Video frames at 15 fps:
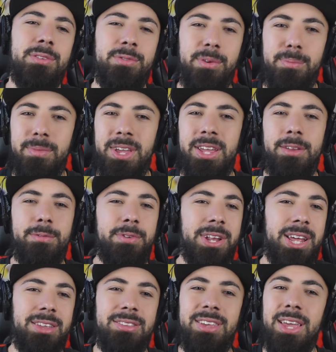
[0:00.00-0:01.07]
for me for
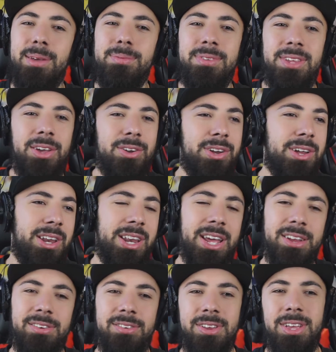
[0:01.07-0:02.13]
like T M Z or none of that
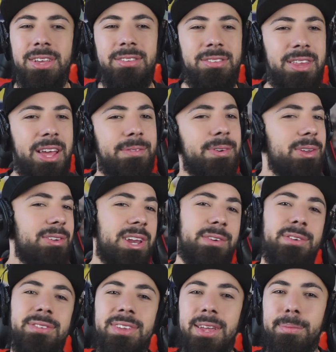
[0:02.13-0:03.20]
shit. He's never you never
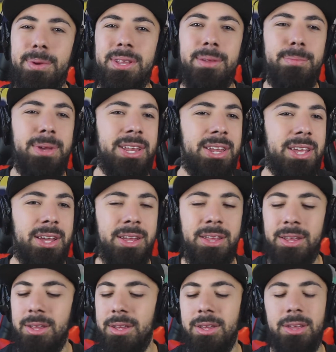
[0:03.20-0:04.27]
see him in the media.
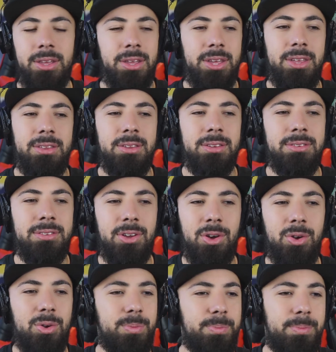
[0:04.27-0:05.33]
He's just
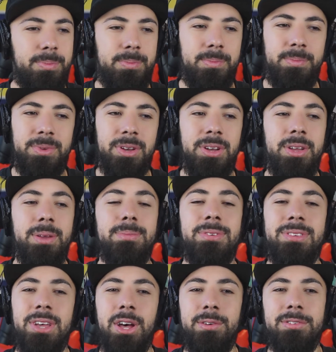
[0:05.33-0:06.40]
so to
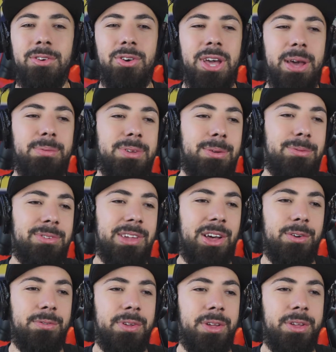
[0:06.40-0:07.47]
himself, so kept to
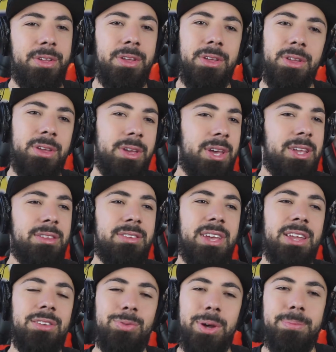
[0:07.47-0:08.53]
himself. He just
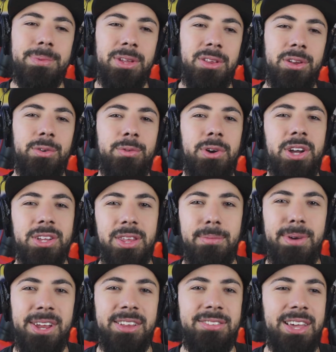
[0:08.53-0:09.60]
gets swept under the rug, the
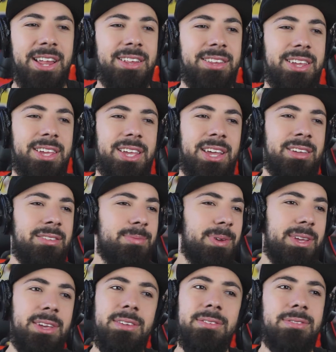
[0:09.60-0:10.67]
amount of talent that he has. But
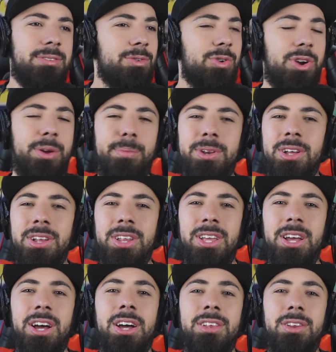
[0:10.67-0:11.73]
he's criminally
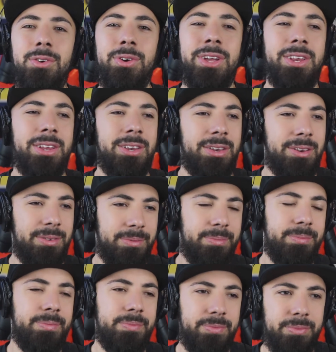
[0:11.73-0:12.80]
underrated.
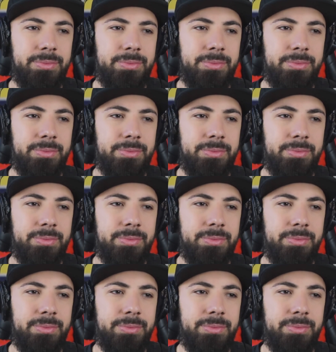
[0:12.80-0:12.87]
Looking at